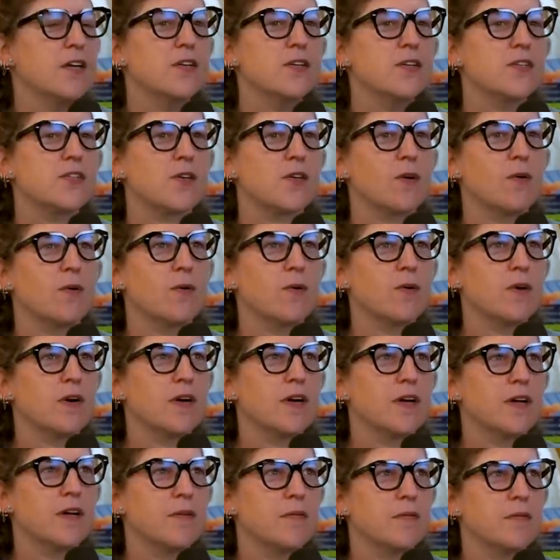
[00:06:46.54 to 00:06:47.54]
So
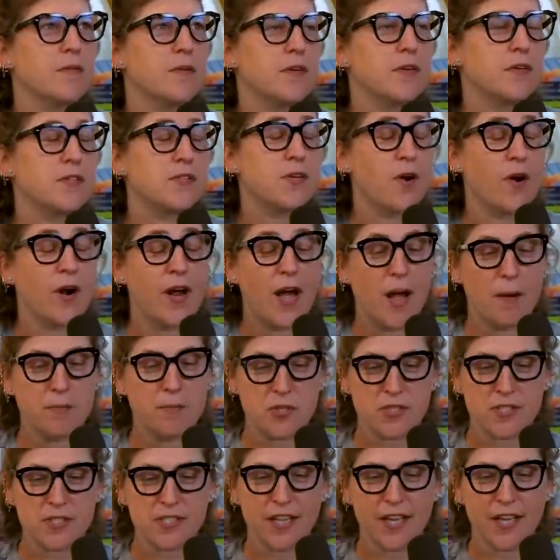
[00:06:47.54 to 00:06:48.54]
sorry, I'm
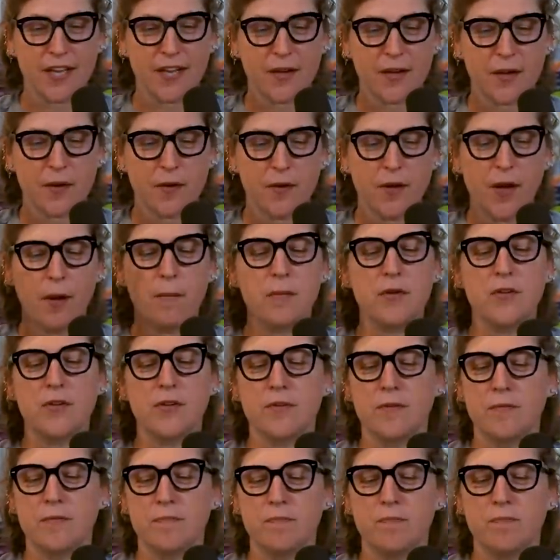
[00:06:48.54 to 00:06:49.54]
just like I
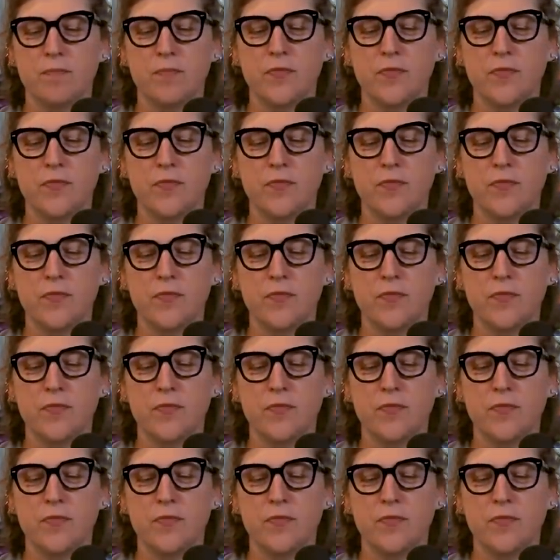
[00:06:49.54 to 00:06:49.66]
mean,